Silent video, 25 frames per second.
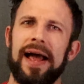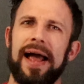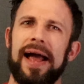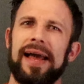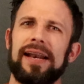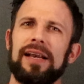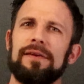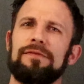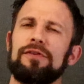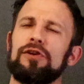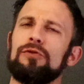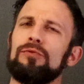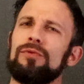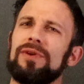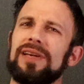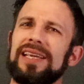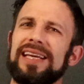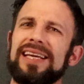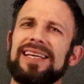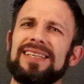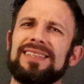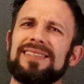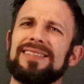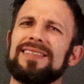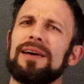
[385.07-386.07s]
and if you
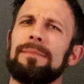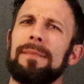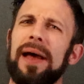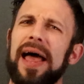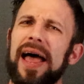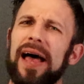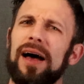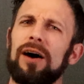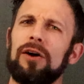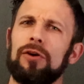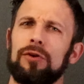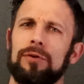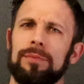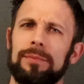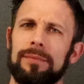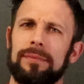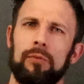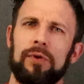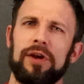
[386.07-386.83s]
need some help,